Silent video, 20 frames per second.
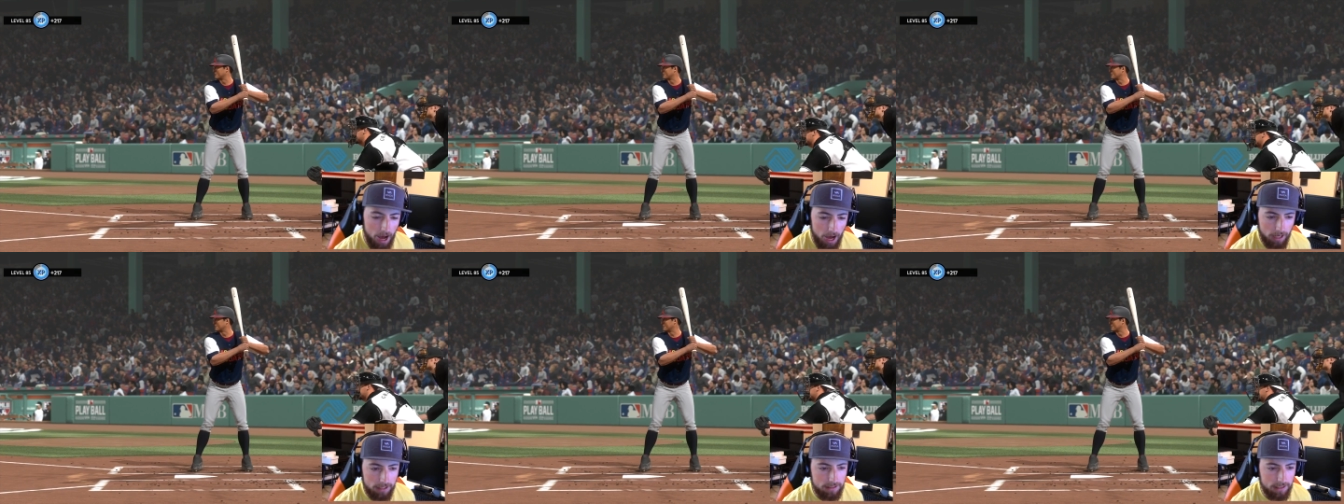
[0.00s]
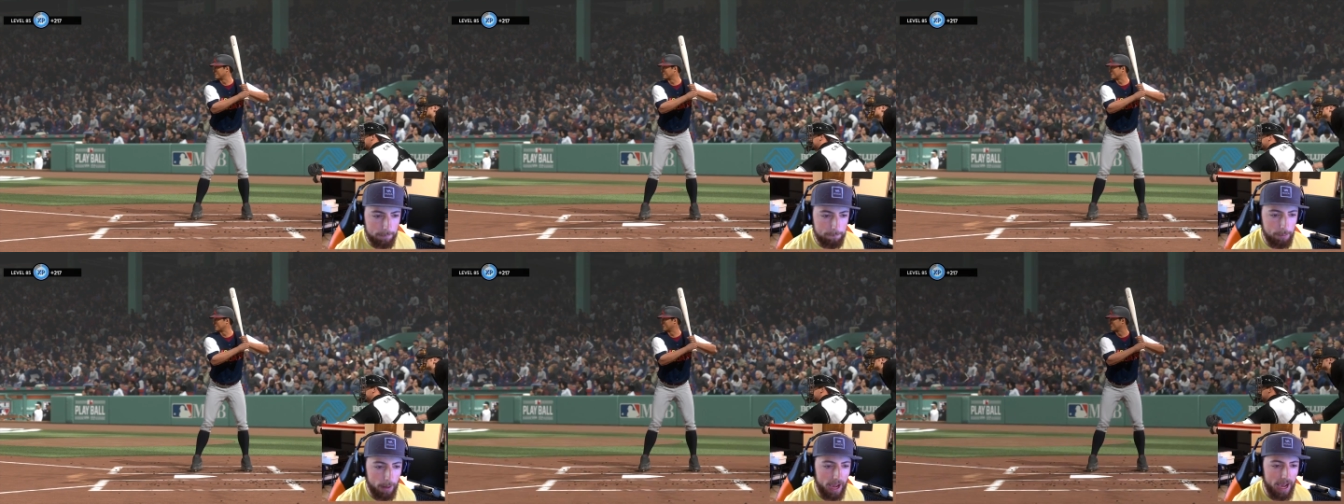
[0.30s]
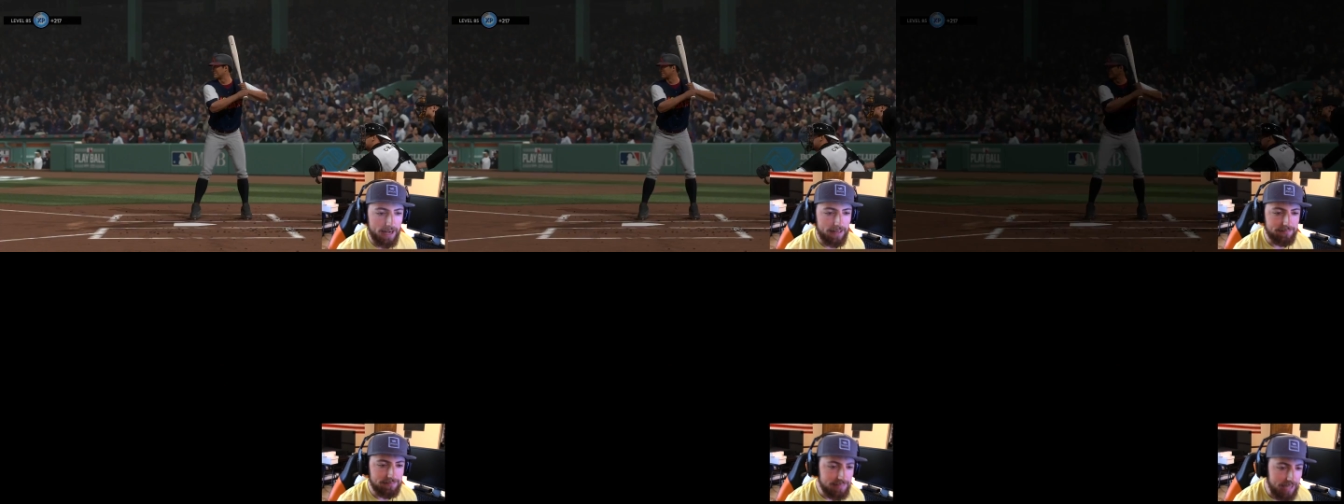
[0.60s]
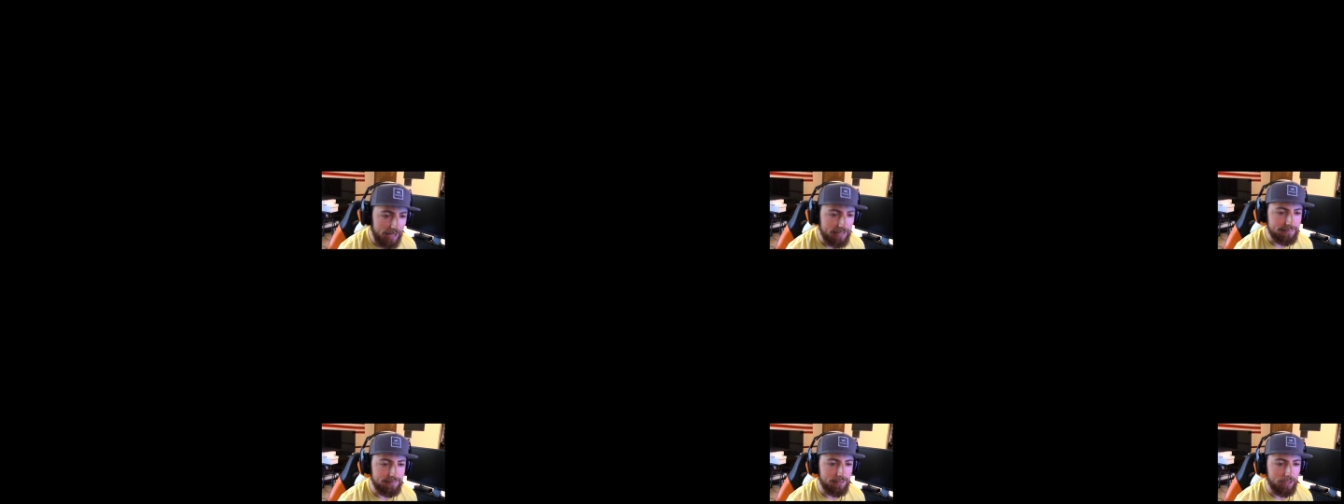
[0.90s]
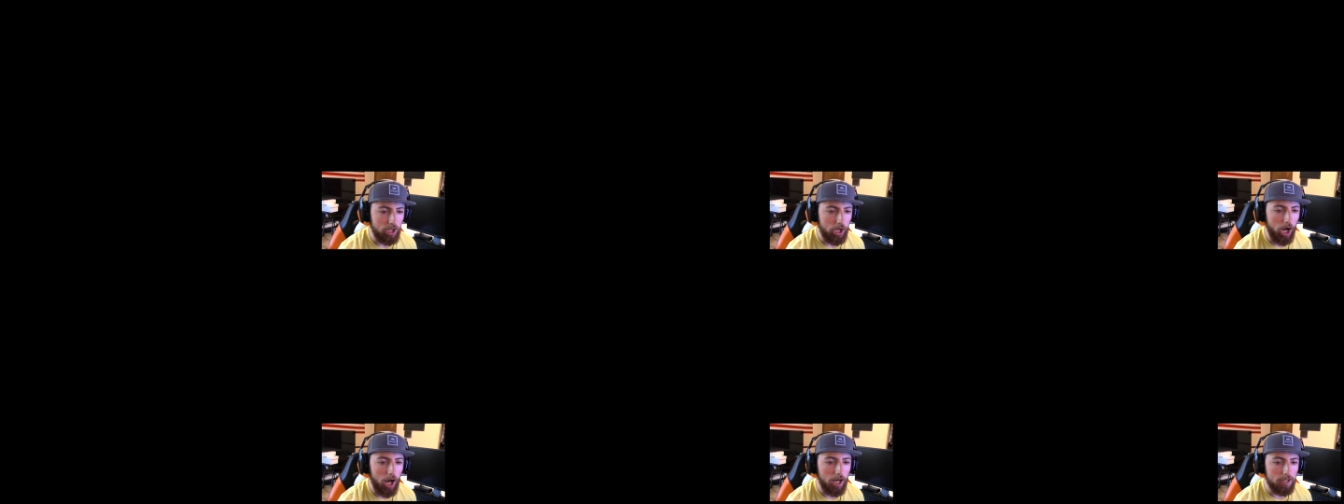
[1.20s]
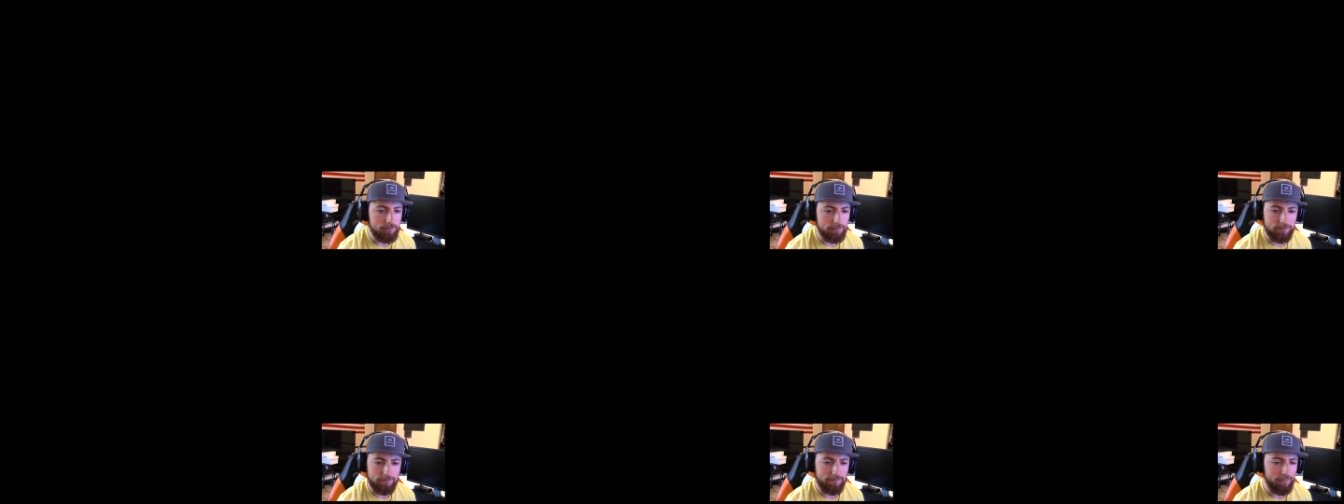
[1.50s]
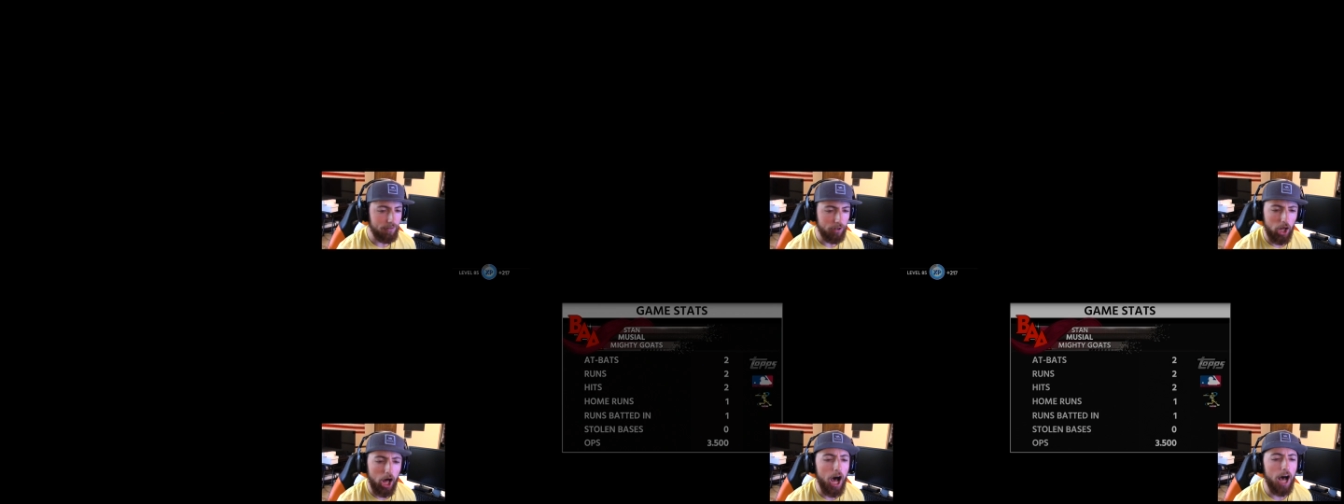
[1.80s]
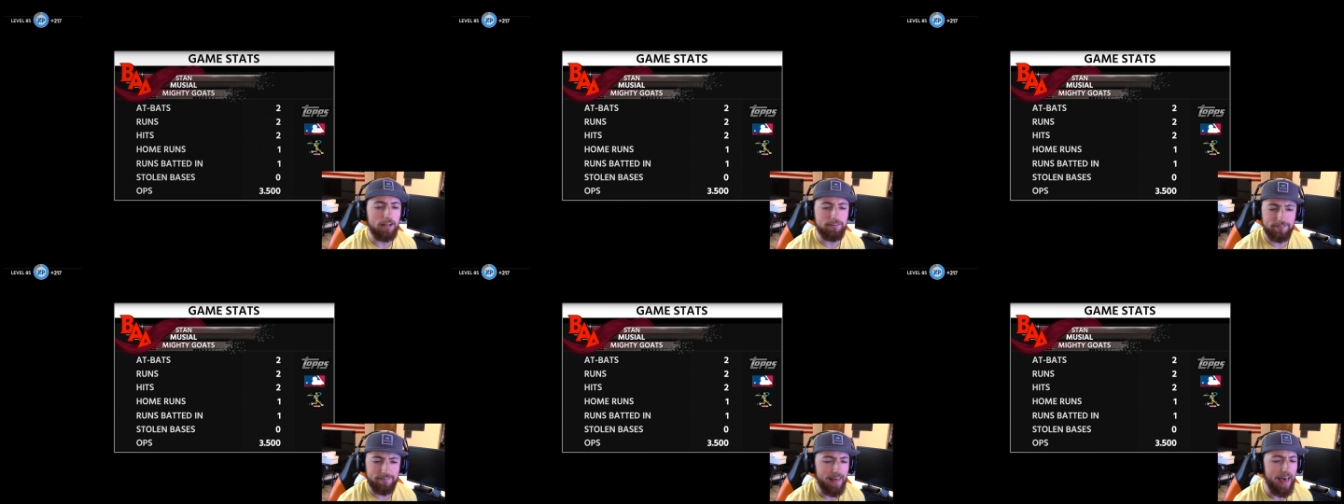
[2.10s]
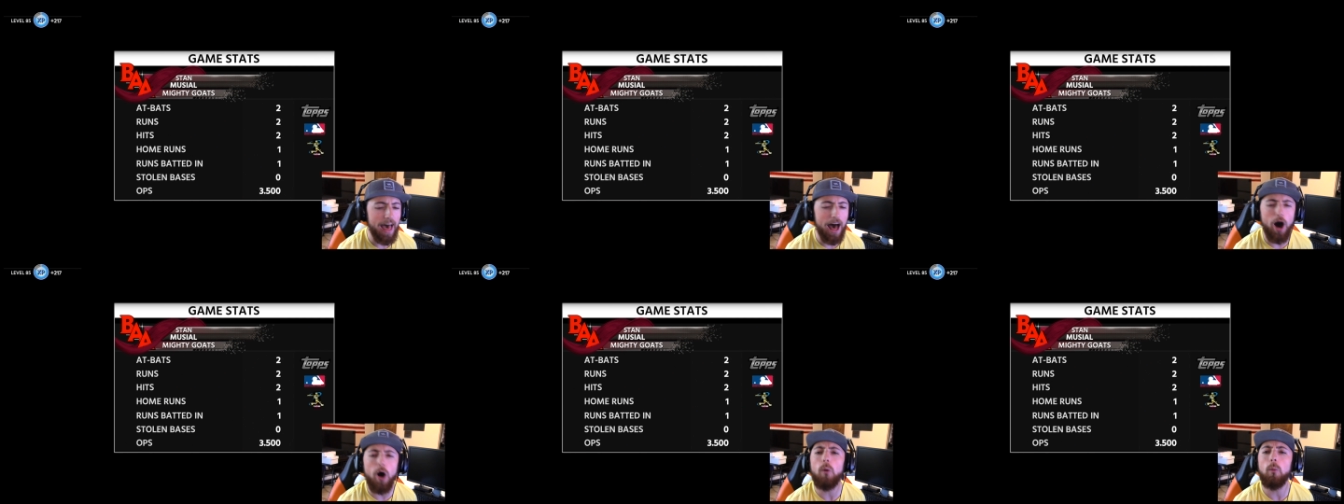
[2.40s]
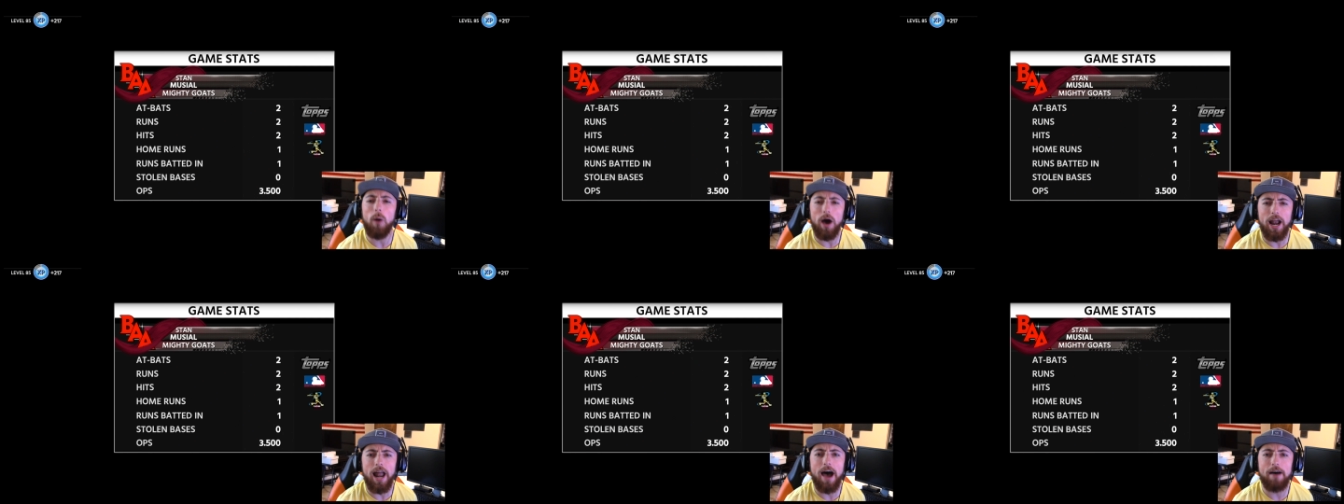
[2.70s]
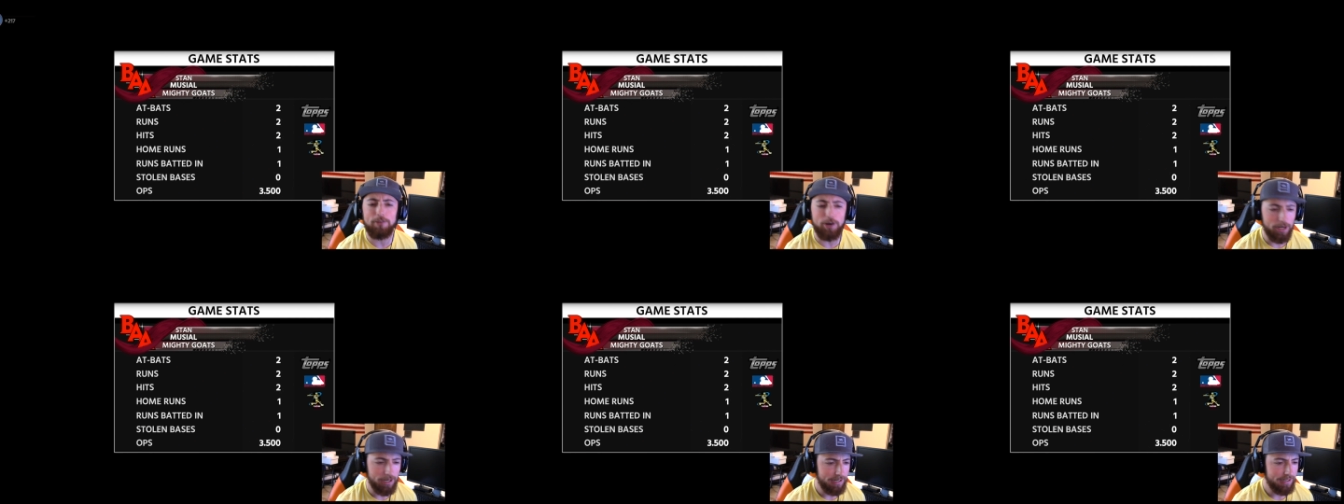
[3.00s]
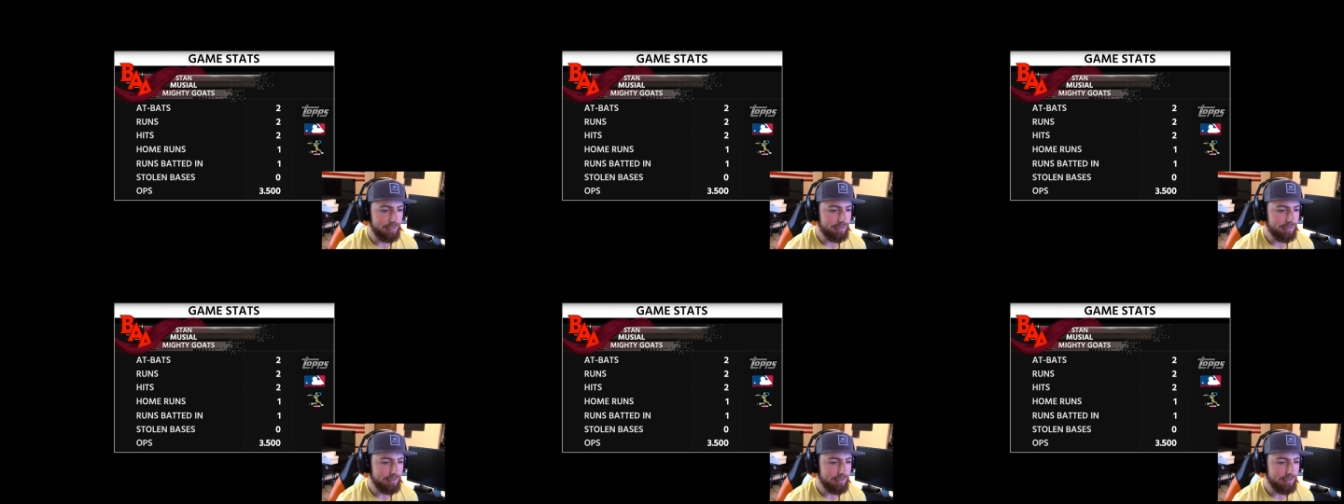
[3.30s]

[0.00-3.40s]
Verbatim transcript: ugly panda's got the loss, the L, whatever.